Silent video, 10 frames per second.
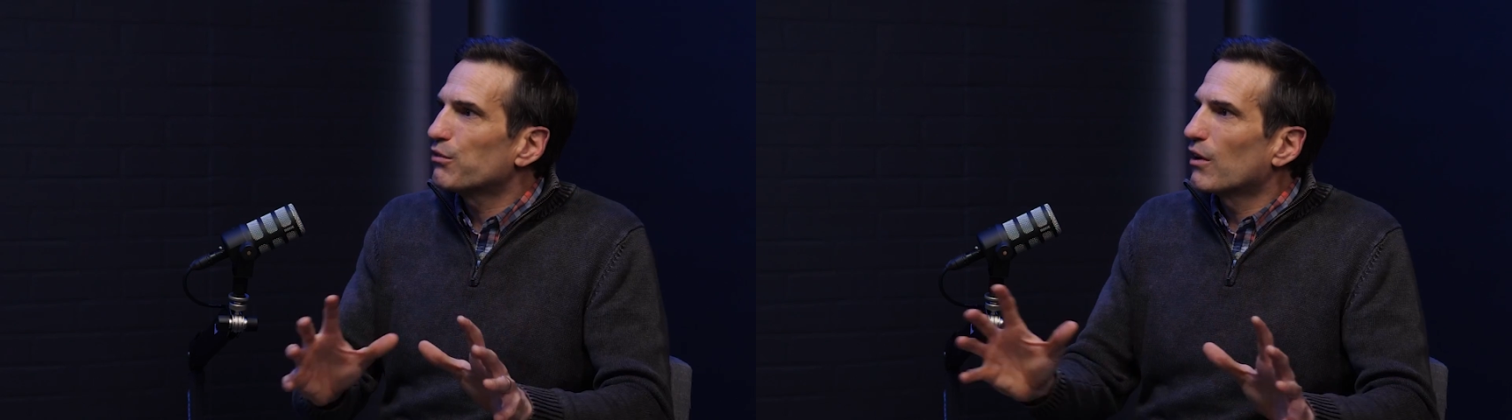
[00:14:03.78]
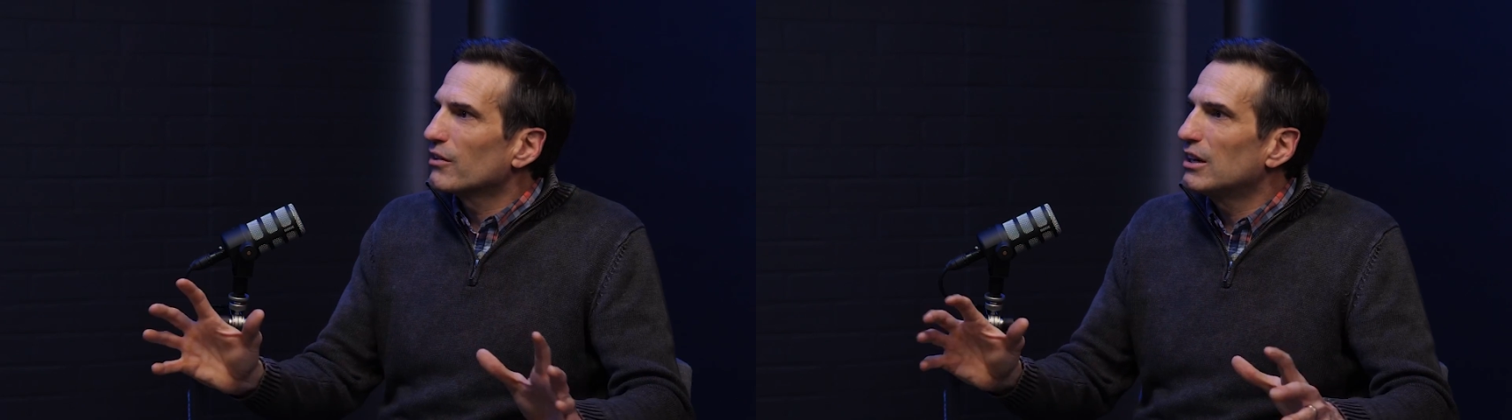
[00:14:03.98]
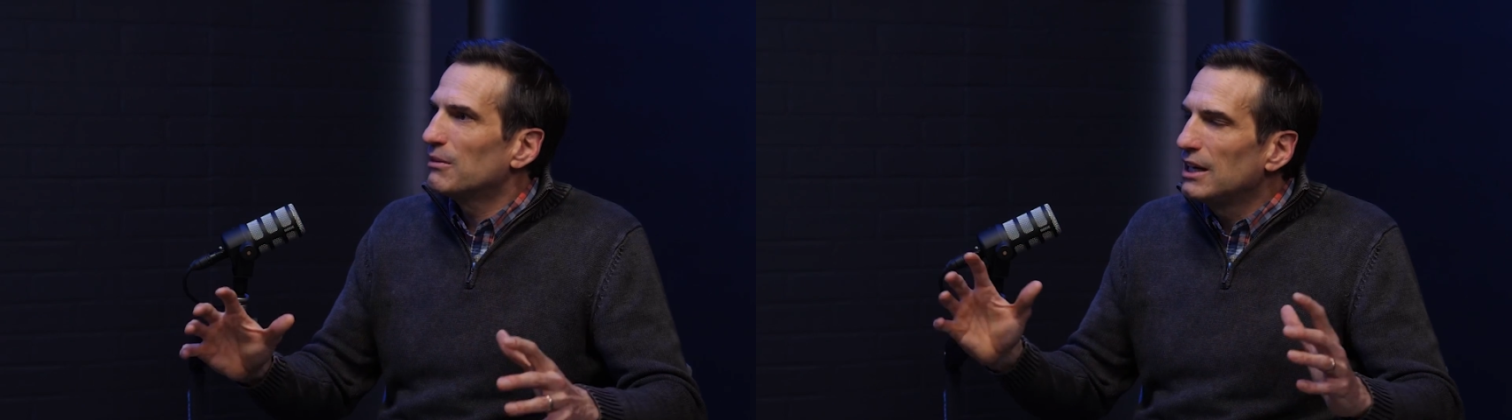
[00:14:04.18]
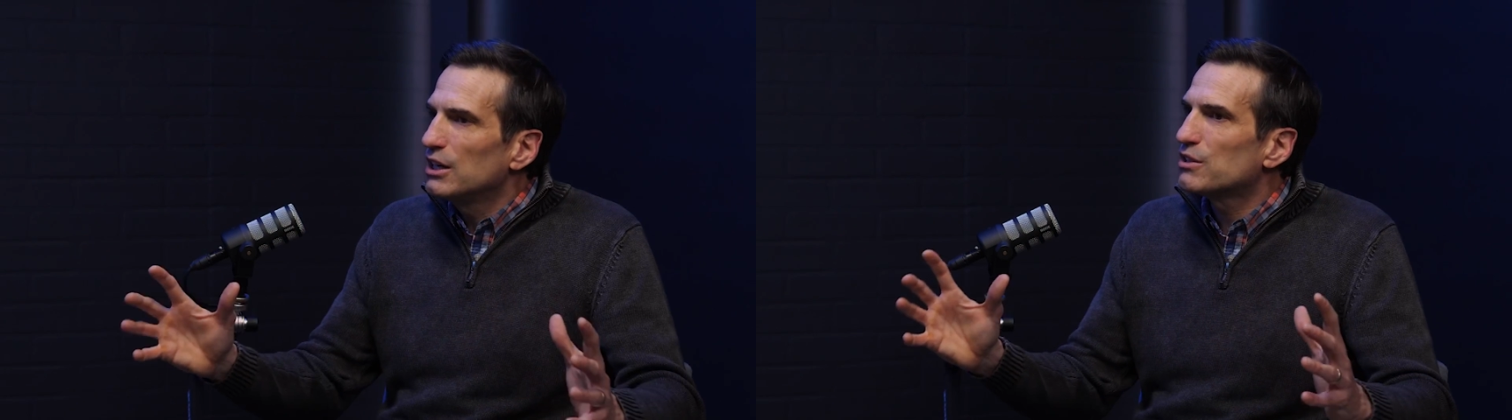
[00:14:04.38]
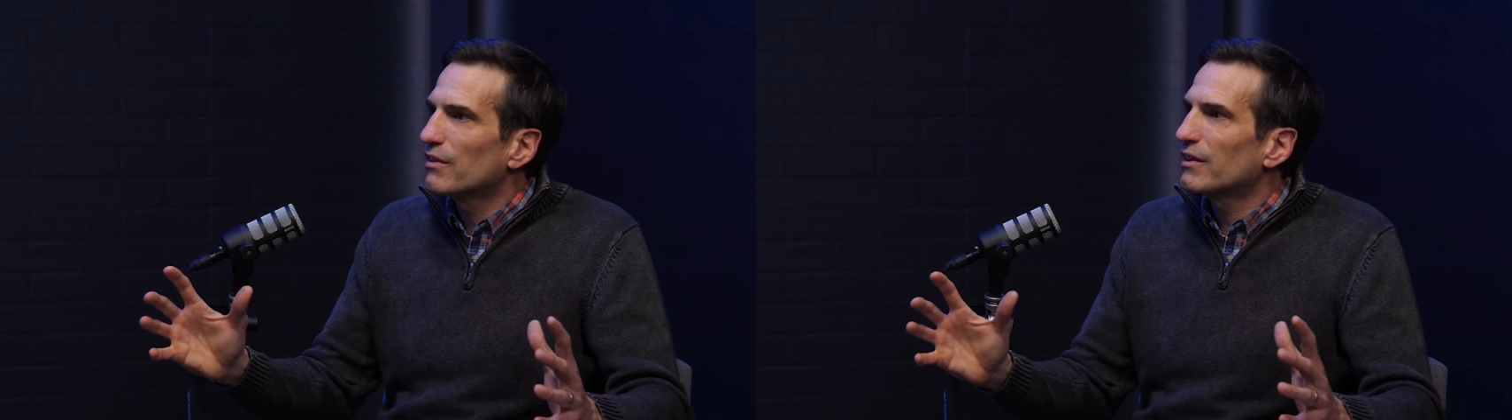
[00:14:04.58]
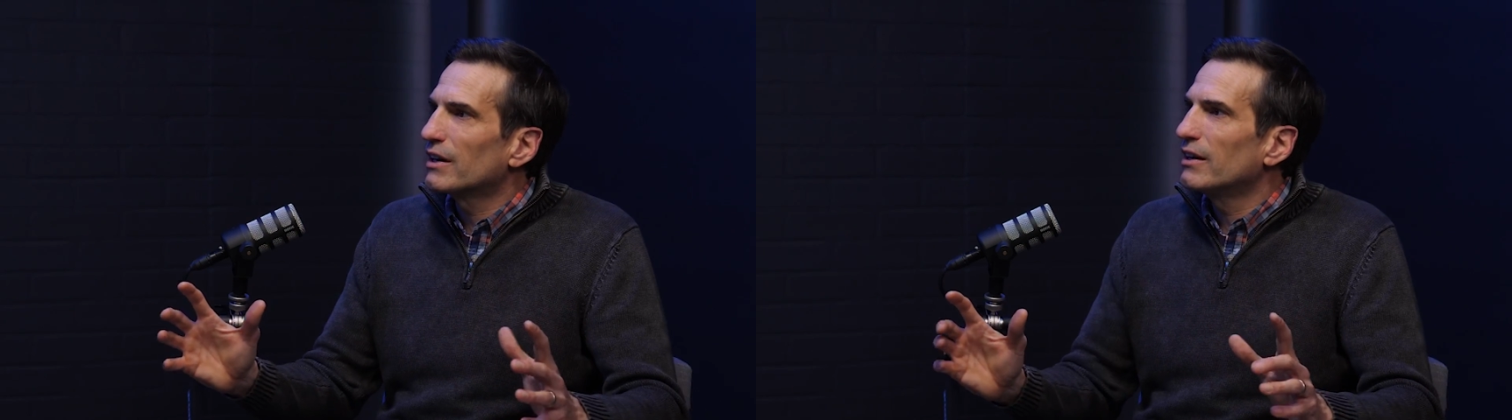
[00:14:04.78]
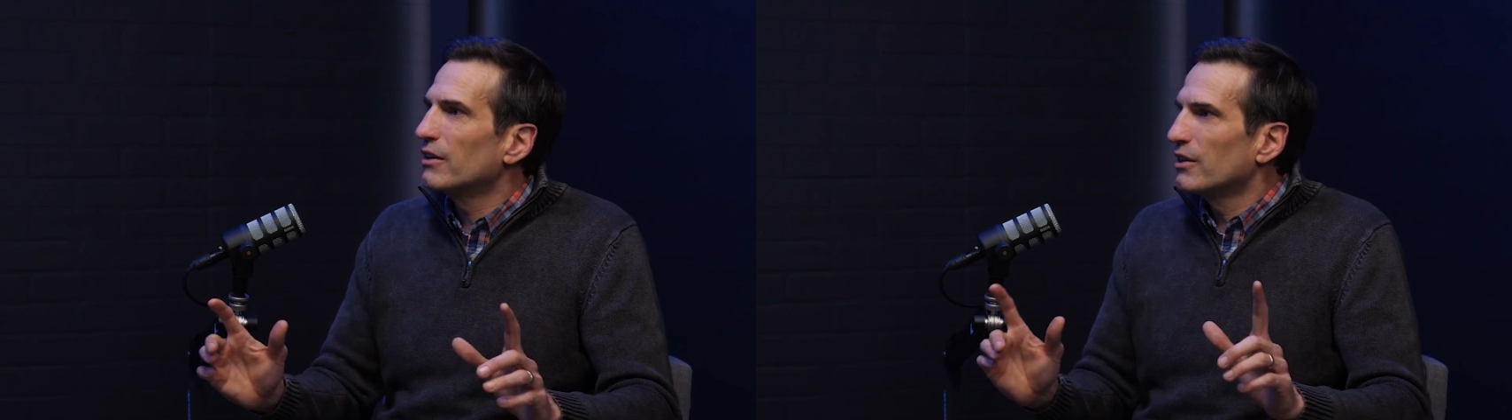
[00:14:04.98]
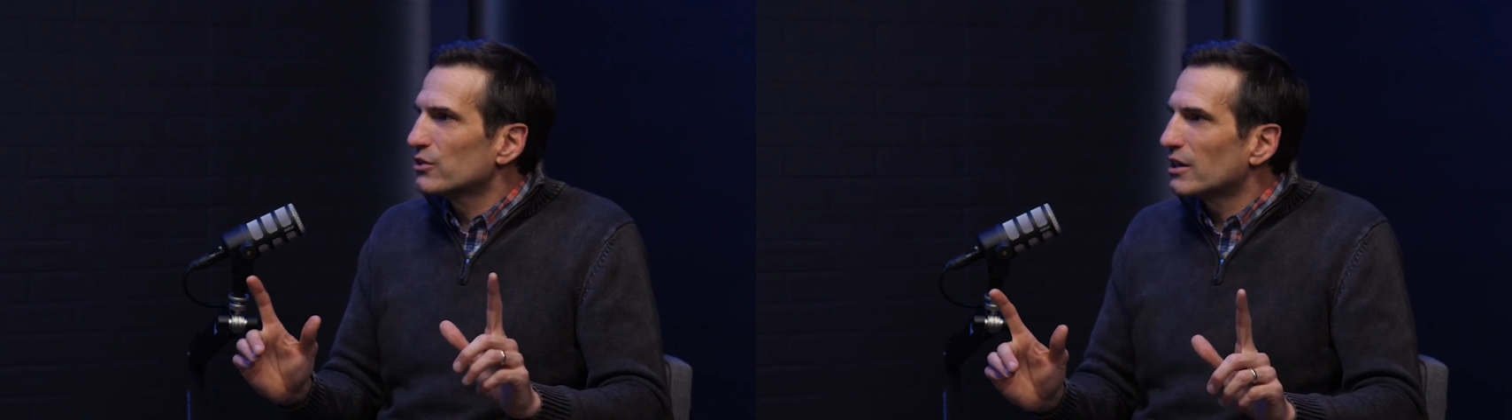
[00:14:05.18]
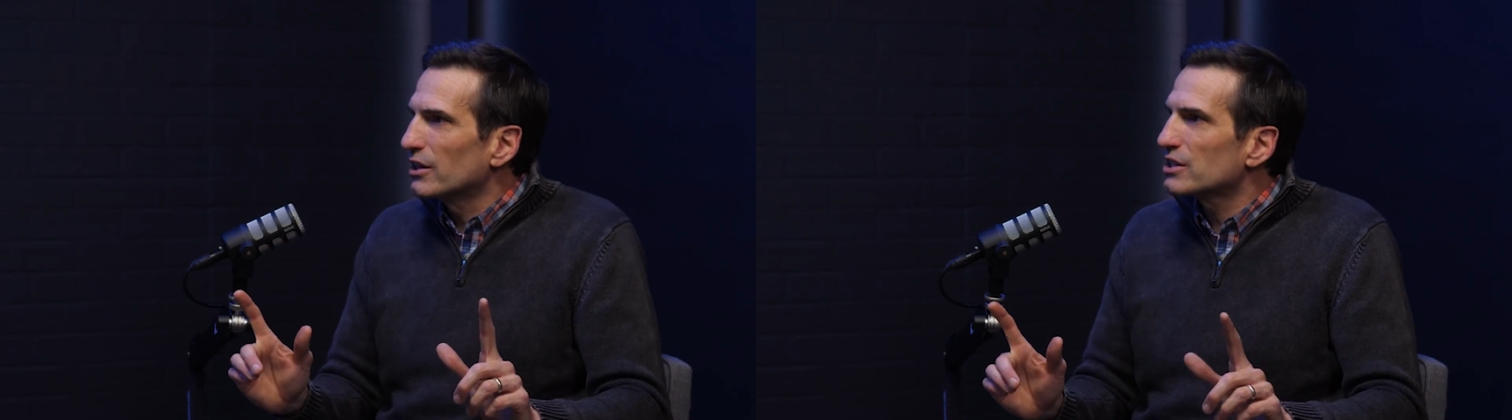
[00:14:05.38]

for our team in each of those areas,